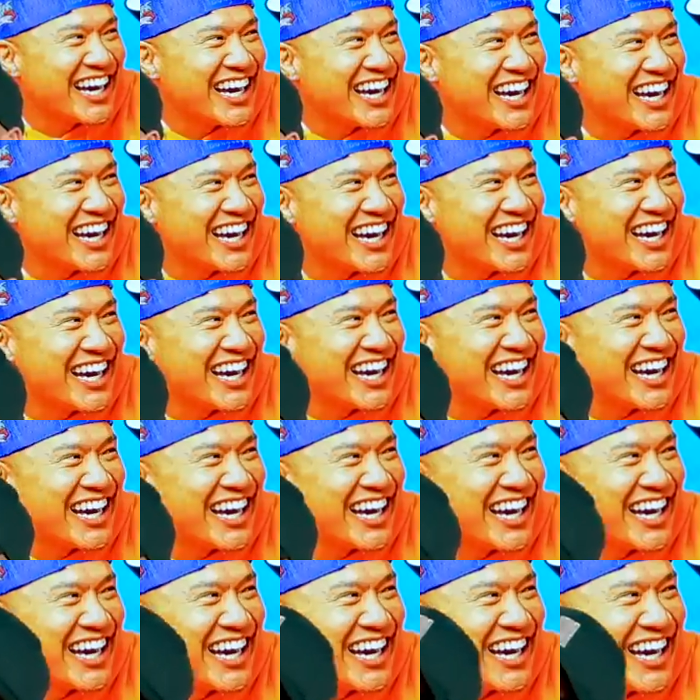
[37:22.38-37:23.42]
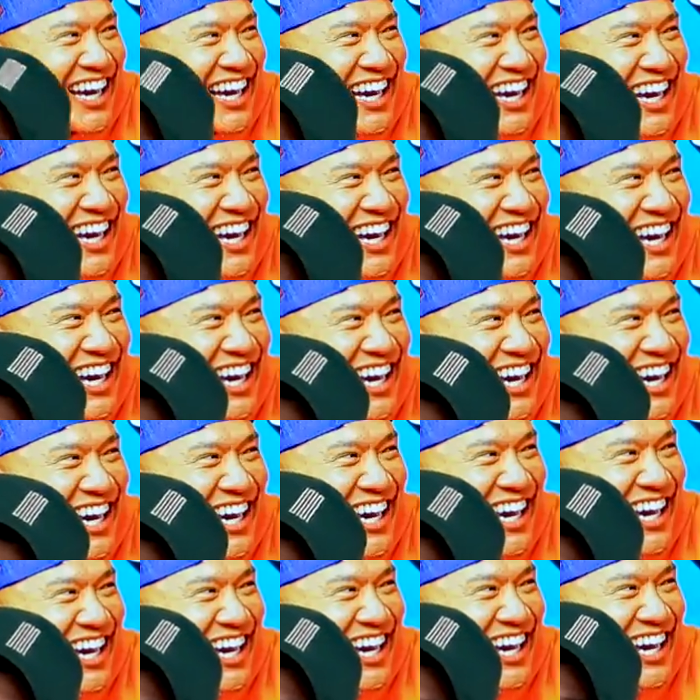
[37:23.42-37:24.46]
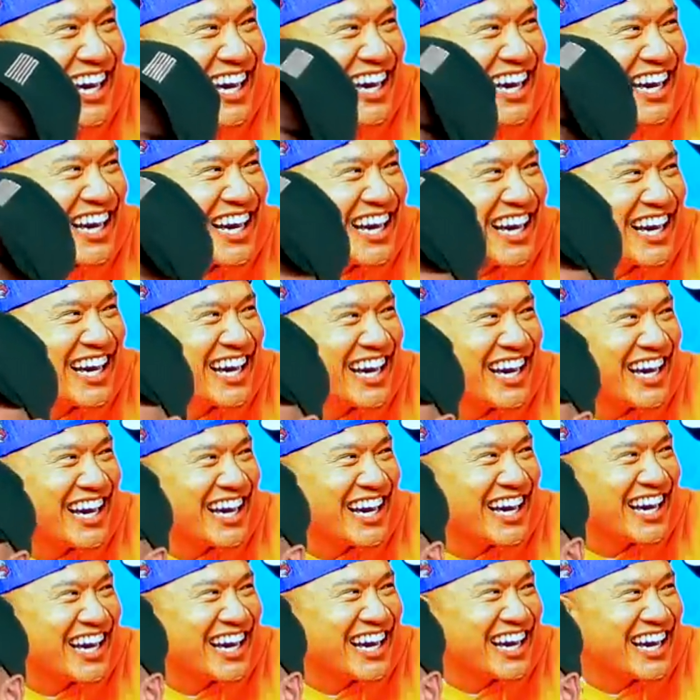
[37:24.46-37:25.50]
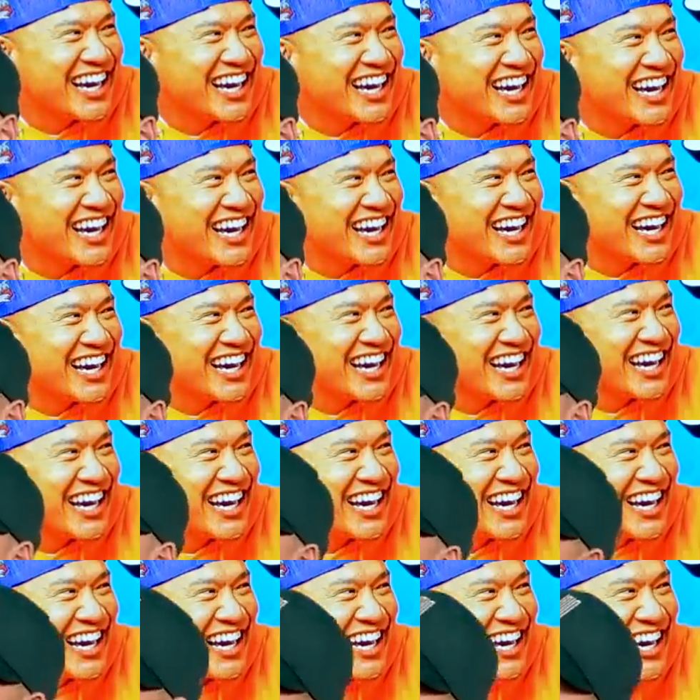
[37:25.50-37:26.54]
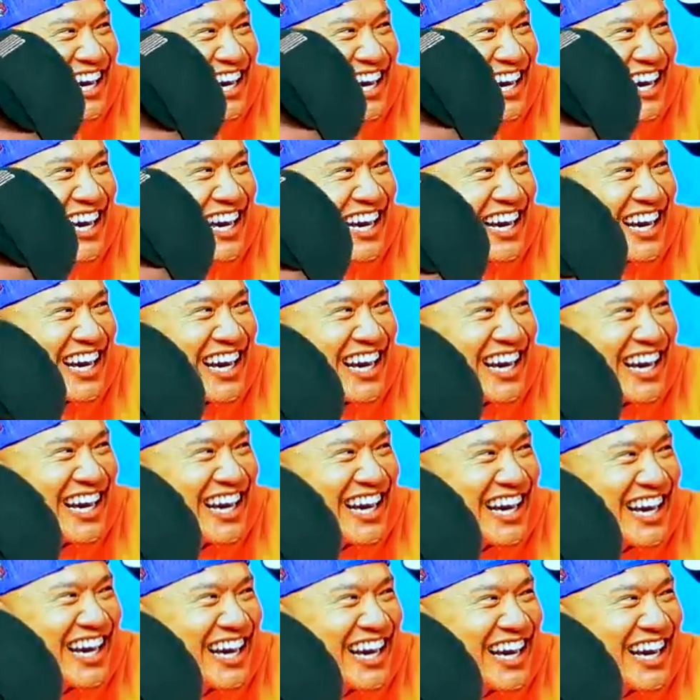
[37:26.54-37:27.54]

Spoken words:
This person isn't speaking.